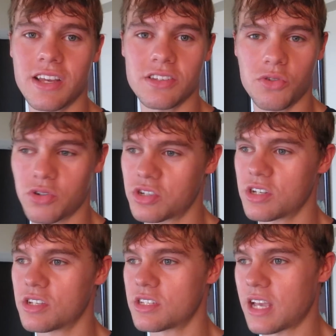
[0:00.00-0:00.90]
He has
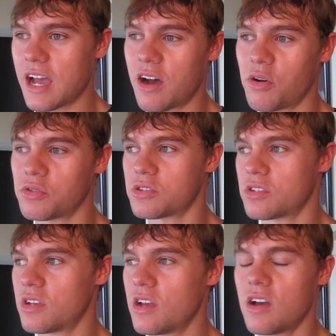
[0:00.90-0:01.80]
horses,
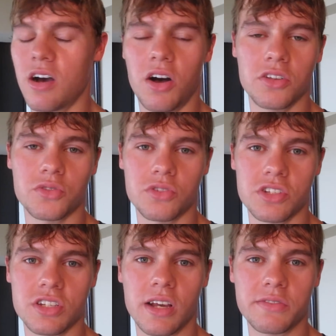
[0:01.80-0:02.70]
cows, all sorts
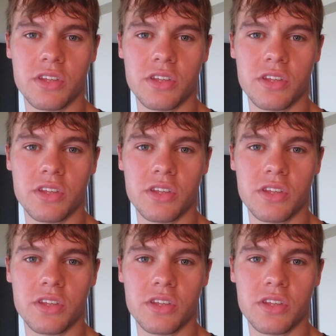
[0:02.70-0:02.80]
of stuff.